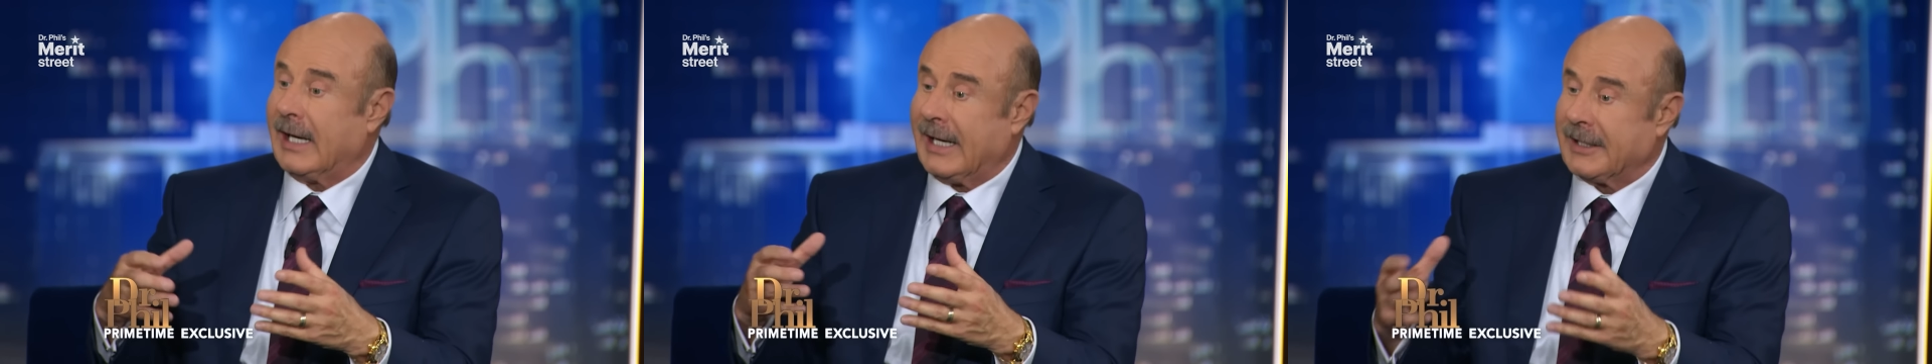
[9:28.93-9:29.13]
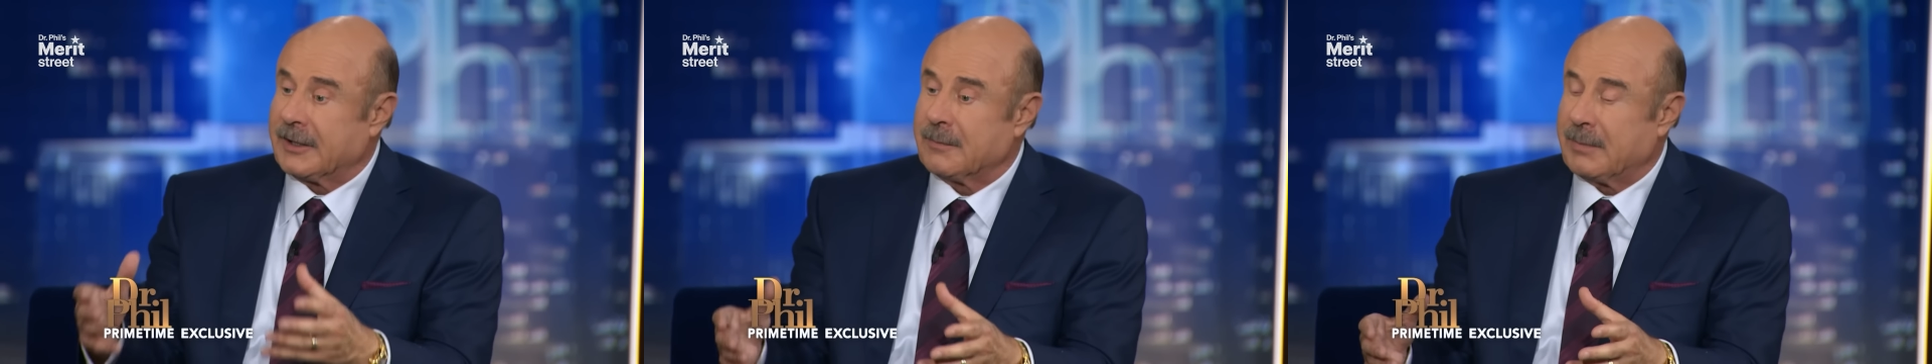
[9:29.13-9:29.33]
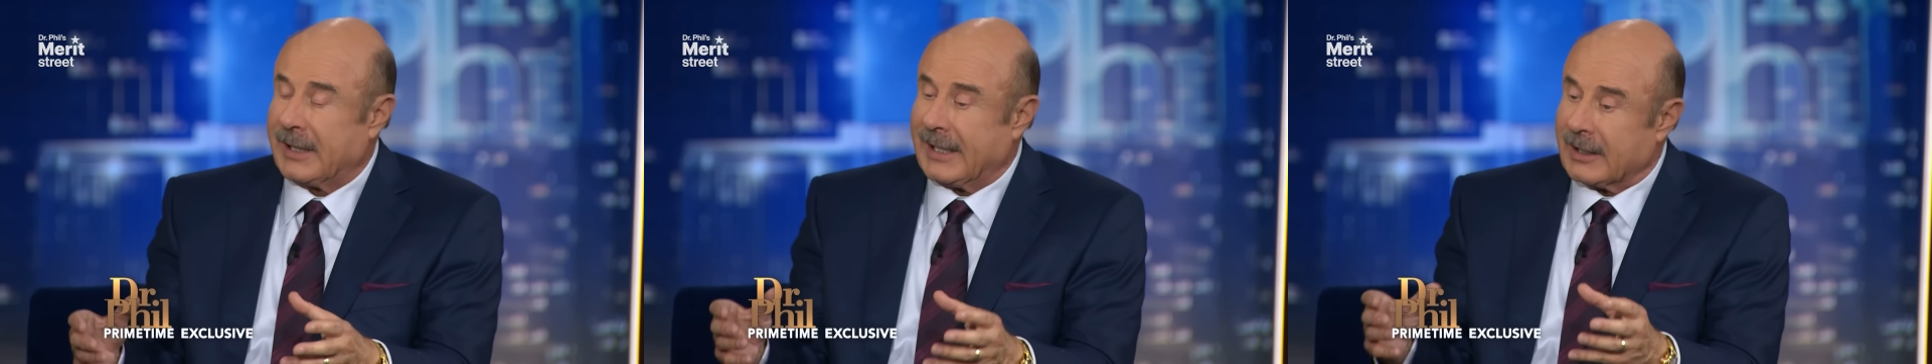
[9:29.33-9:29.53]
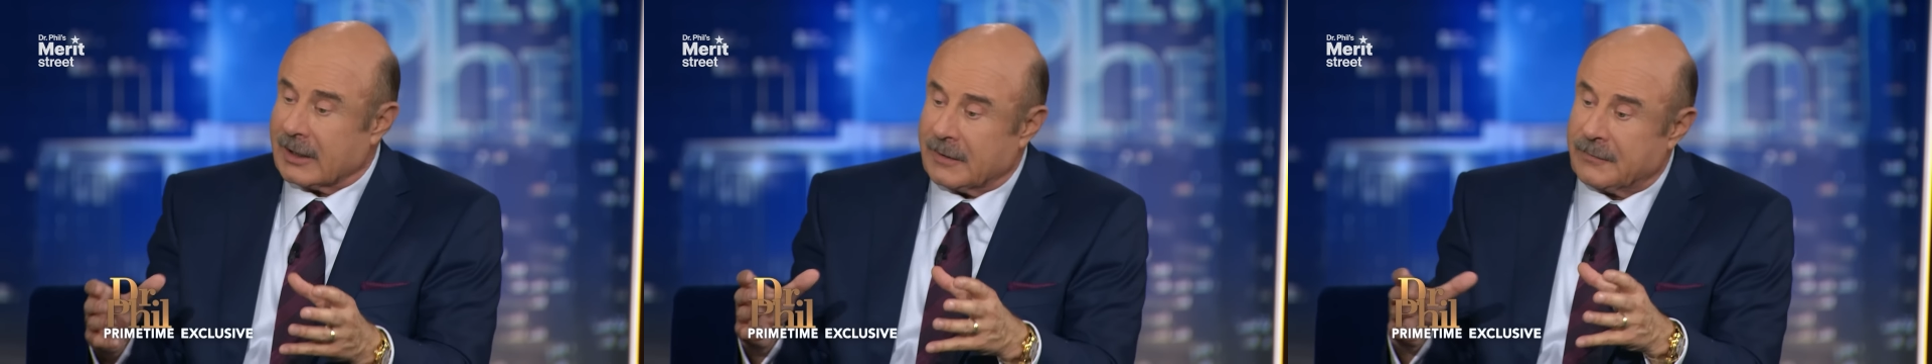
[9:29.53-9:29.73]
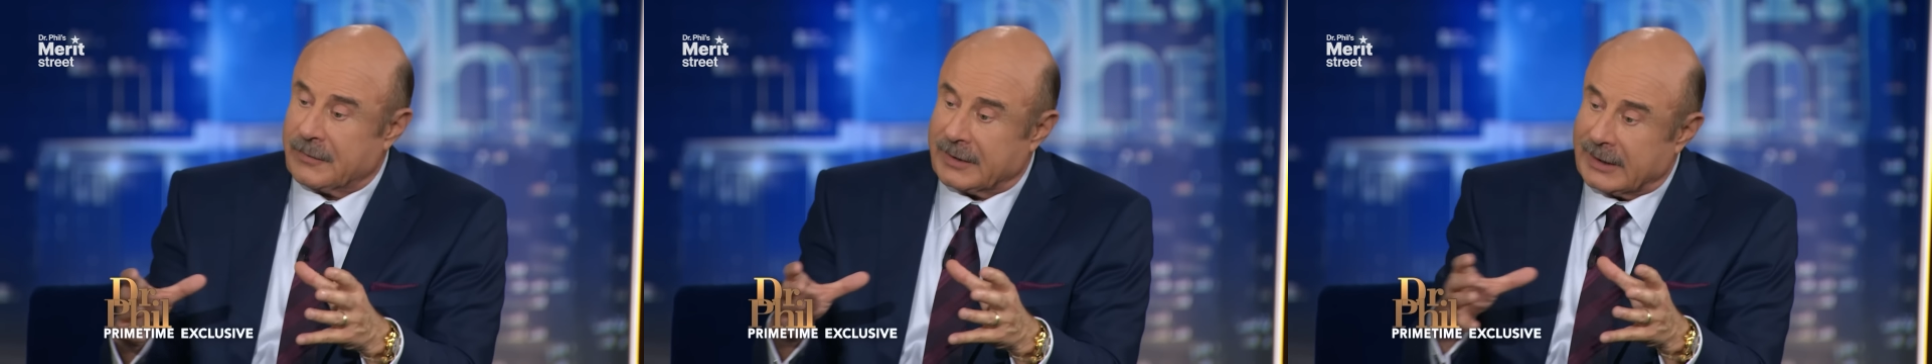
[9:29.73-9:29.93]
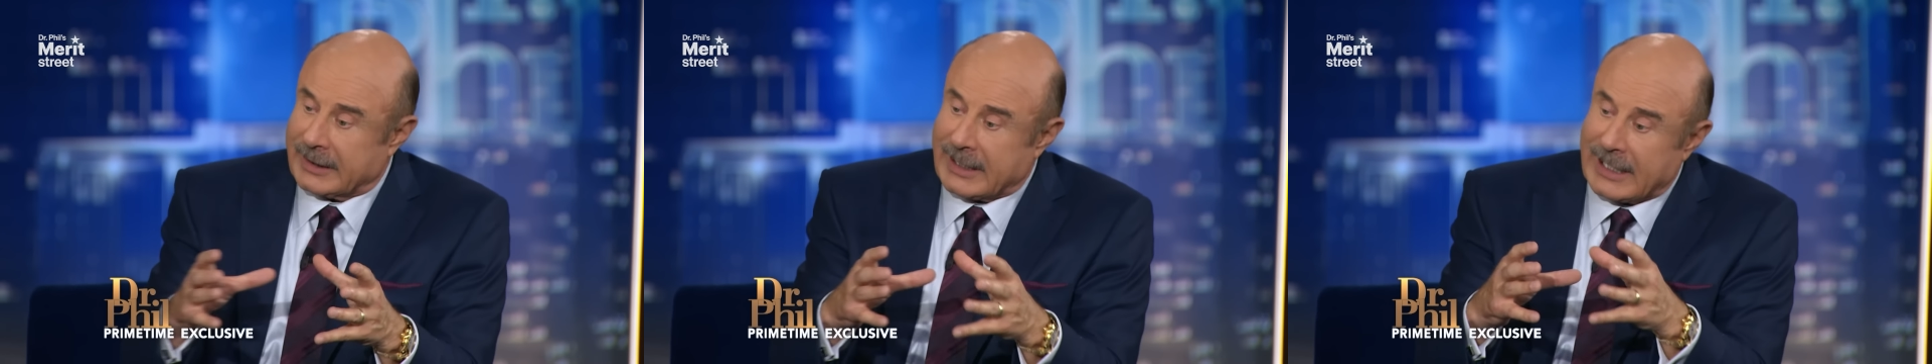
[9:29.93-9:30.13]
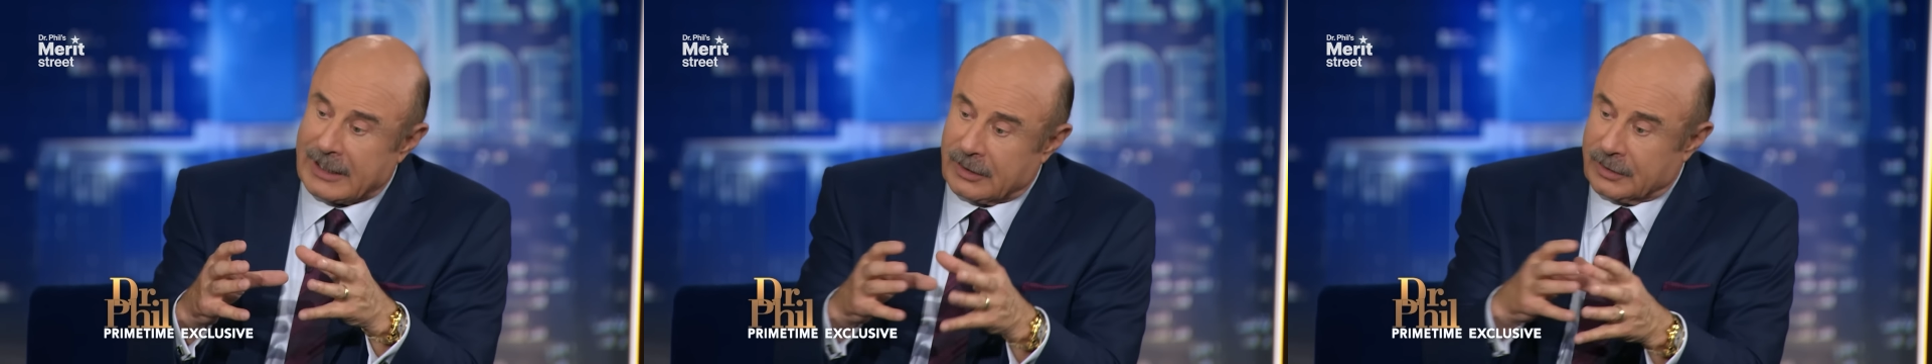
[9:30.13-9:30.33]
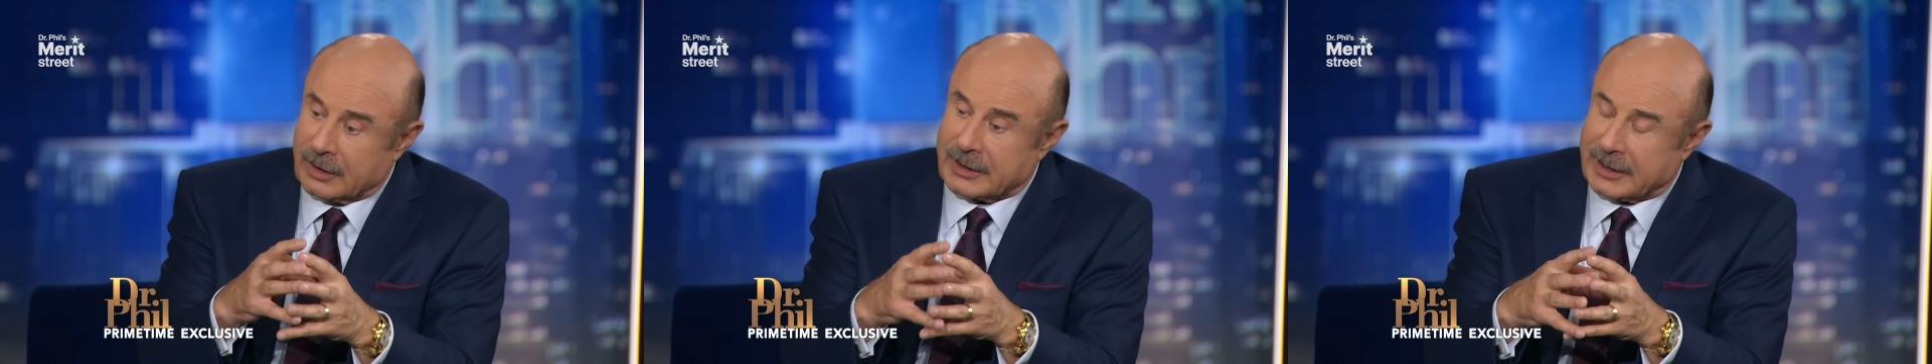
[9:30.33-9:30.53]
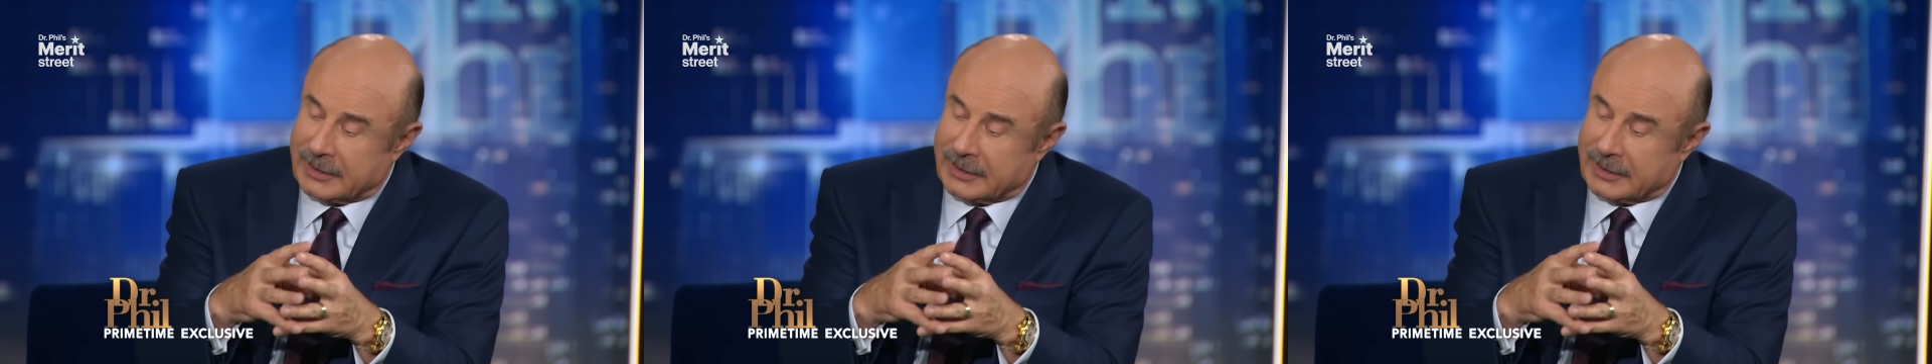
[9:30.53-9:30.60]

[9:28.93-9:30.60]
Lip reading: and the bailiff, and they kind of look